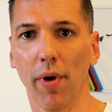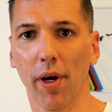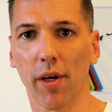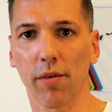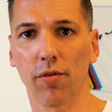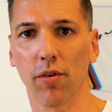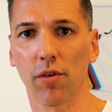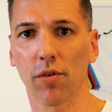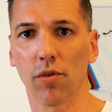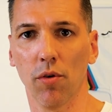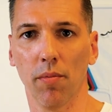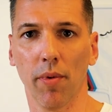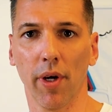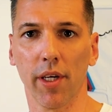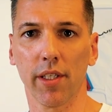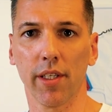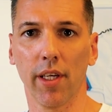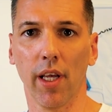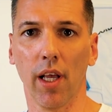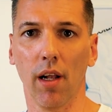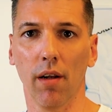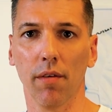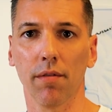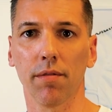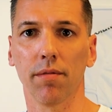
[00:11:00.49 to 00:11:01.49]
back to
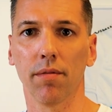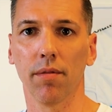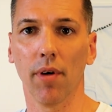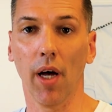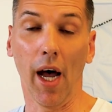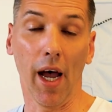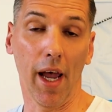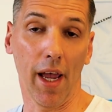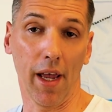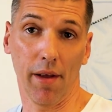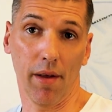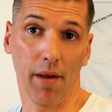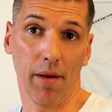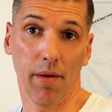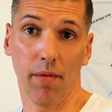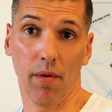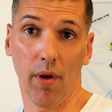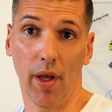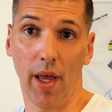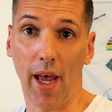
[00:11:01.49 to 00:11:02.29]
myself, I